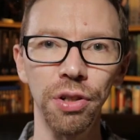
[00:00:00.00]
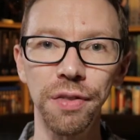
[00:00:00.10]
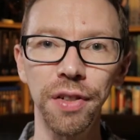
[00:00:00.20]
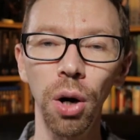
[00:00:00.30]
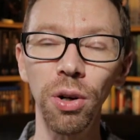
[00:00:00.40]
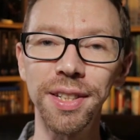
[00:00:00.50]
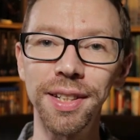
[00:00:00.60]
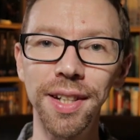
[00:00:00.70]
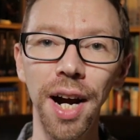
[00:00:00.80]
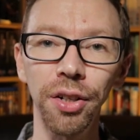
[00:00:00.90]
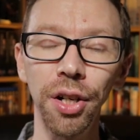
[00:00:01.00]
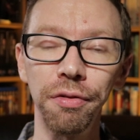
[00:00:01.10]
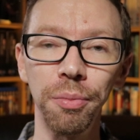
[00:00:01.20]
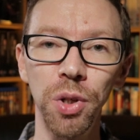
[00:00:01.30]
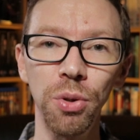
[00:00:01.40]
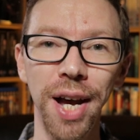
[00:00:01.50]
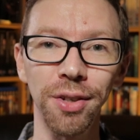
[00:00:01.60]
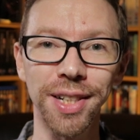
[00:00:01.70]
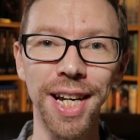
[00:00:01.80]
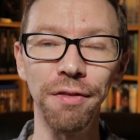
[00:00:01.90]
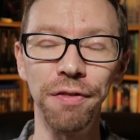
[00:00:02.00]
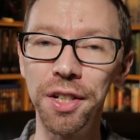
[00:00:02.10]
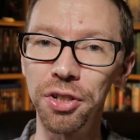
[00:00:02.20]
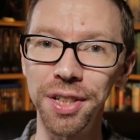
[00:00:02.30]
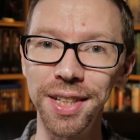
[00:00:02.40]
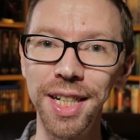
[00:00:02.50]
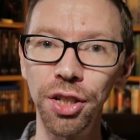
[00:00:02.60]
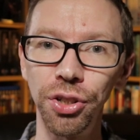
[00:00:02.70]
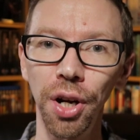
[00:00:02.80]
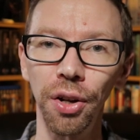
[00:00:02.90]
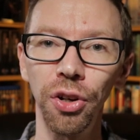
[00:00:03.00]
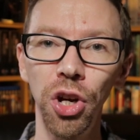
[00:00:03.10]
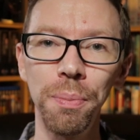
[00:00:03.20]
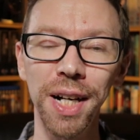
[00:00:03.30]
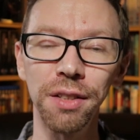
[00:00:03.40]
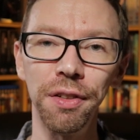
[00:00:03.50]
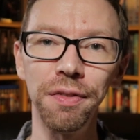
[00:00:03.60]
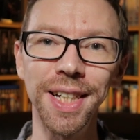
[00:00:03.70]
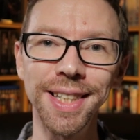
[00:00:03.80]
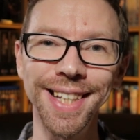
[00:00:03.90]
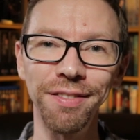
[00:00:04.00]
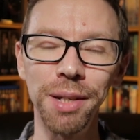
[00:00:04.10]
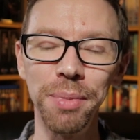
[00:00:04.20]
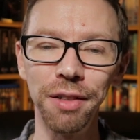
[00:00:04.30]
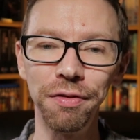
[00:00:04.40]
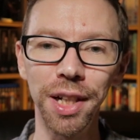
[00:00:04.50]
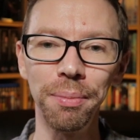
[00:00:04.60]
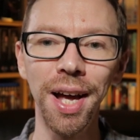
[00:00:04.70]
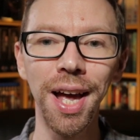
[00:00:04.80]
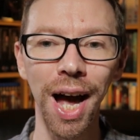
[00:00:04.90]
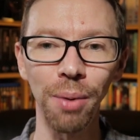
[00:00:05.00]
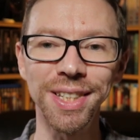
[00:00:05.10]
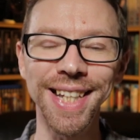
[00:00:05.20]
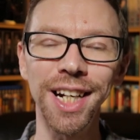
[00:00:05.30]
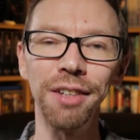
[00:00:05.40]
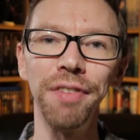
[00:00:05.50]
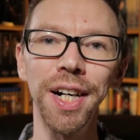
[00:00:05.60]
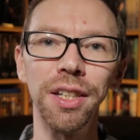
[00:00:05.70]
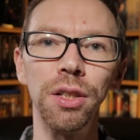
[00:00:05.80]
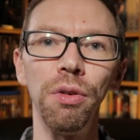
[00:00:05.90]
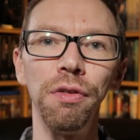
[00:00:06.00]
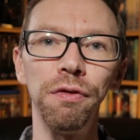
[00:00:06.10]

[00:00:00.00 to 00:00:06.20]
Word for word: Christopher Nolan's The Dark Knight from 2008 features scenes shot on IMAX 1570mm film and was then converted to a